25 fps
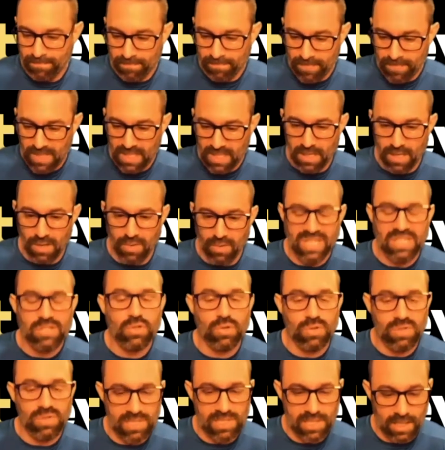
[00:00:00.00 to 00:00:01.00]

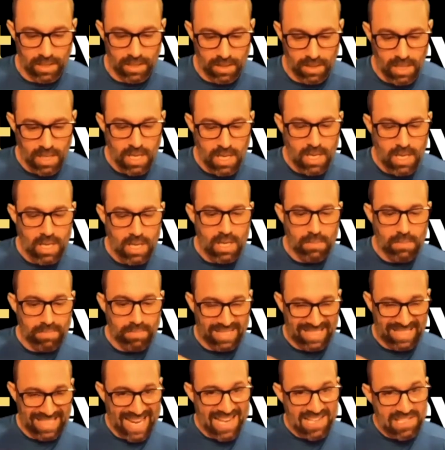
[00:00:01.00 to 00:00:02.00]
inducing.
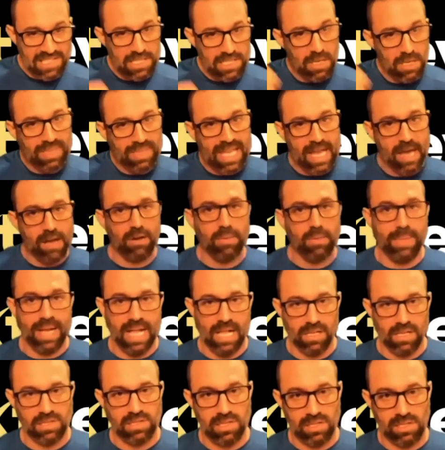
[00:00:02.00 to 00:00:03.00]
Potassium
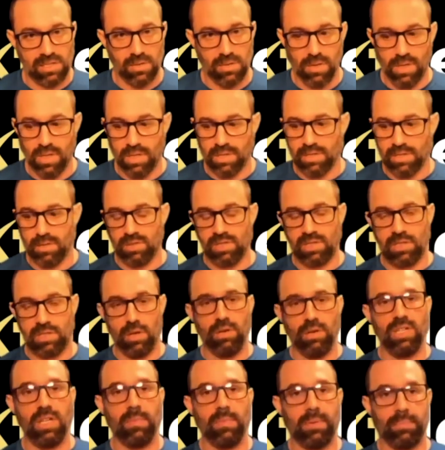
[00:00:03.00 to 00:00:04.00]
counterbalances salt. So
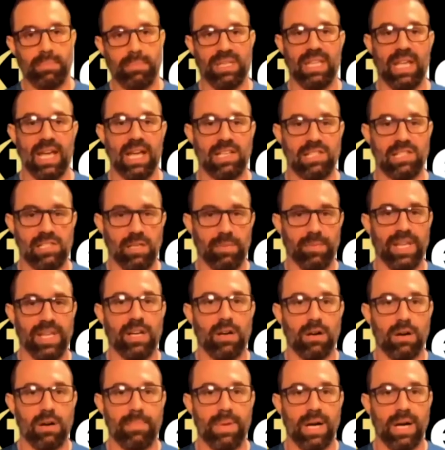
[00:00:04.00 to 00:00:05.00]
sodium and potassium in
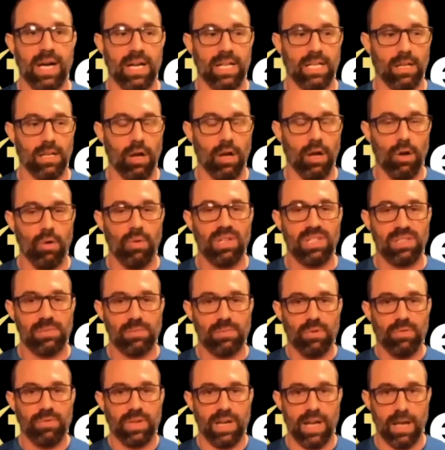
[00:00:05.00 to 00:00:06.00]
our body always
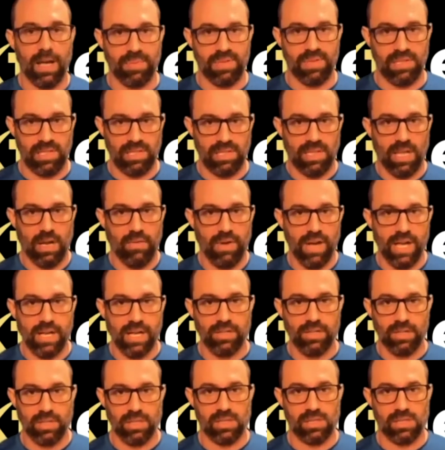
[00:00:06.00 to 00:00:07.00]
move in opposite
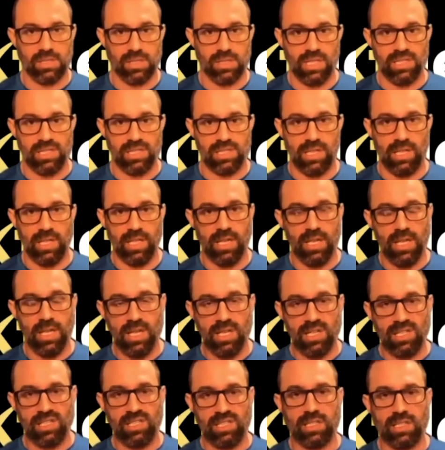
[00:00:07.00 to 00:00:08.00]
directions. It's a
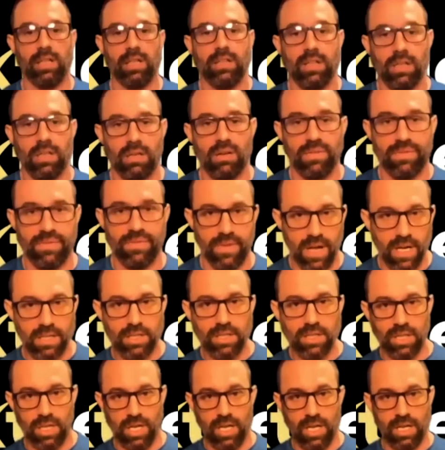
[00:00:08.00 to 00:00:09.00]
cellular
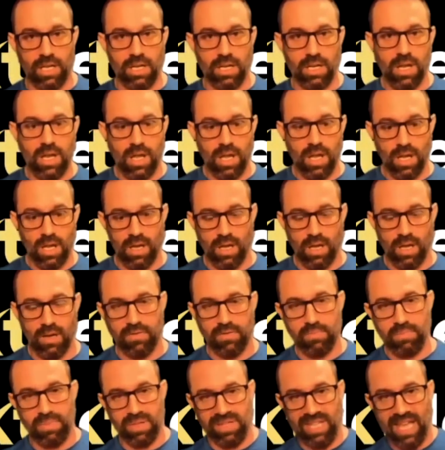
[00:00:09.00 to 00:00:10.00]
function
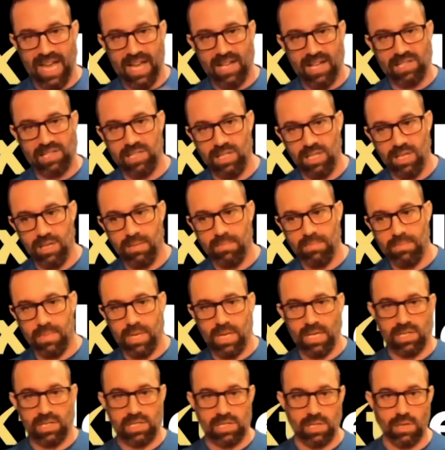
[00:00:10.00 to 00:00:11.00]
of potassium
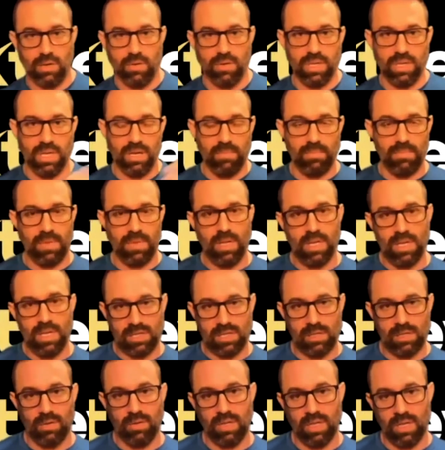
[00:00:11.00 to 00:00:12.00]
and sodium.
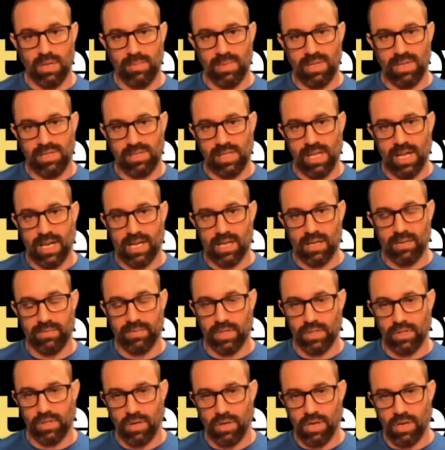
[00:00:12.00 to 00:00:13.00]
Sodium is negatively
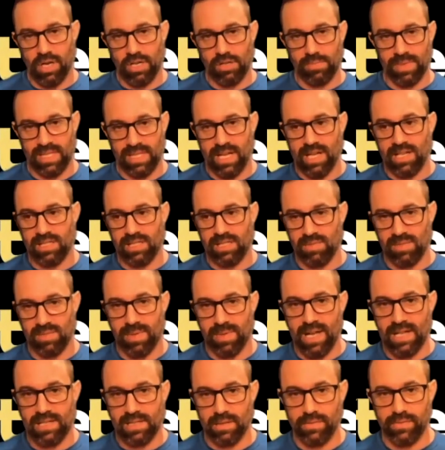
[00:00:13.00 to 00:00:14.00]
charged, potassium is
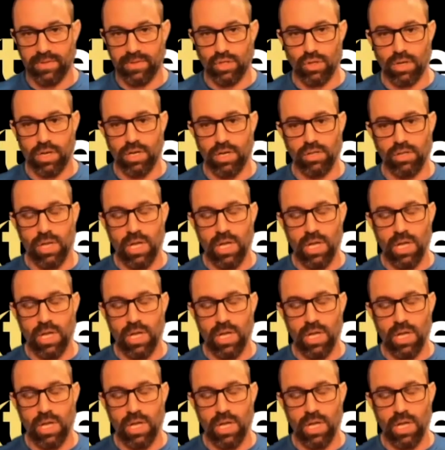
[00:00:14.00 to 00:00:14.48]
positively charged,